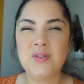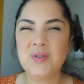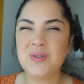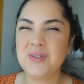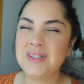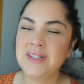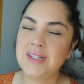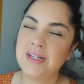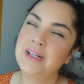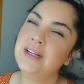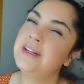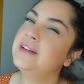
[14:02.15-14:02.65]
So
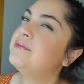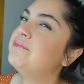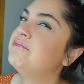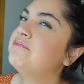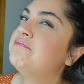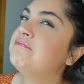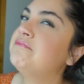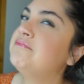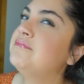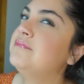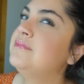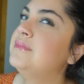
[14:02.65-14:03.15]
it's like
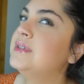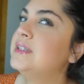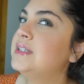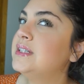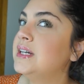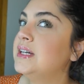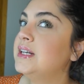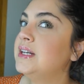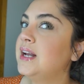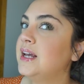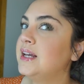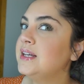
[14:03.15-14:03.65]
it's
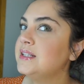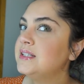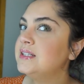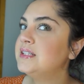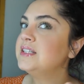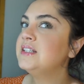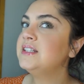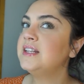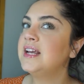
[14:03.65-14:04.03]
a nice, a